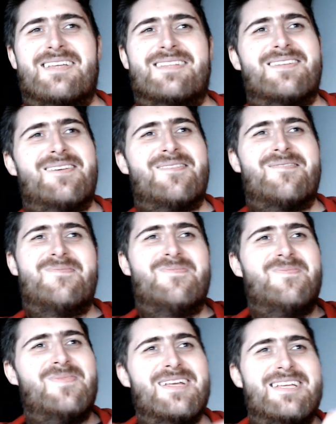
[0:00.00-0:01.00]
so
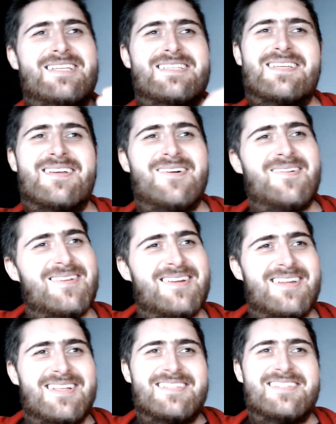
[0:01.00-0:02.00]
please come on,
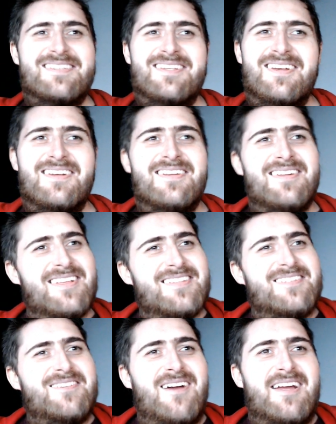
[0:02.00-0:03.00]
let's
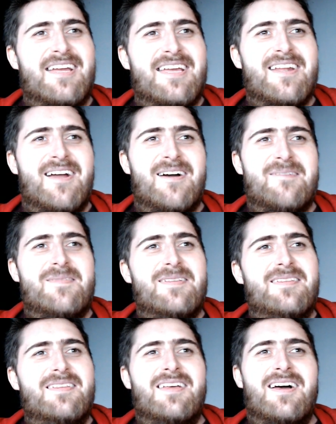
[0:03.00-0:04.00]
crank it up,
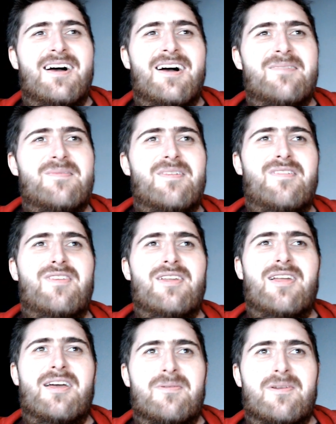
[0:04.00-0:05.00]
if you
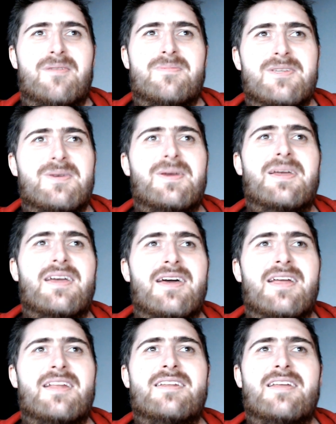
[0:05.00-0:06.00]
like what I'm doing,
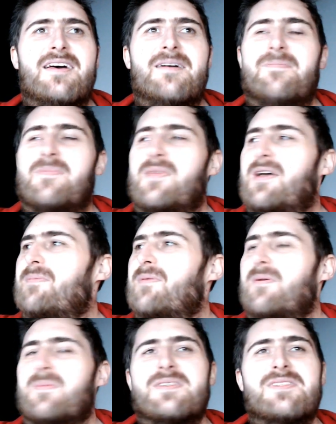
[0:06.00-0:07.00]
and I
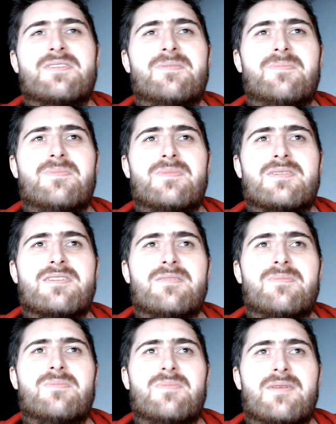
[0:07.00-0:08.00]
promise some
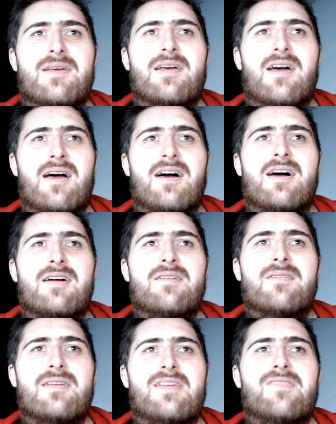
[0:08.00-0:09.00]

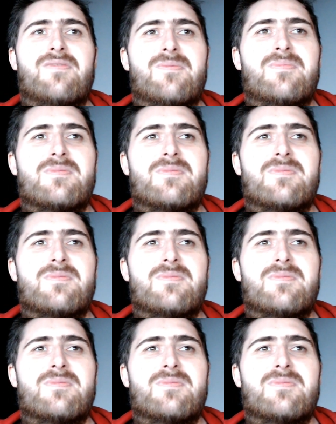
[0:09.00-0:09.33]
even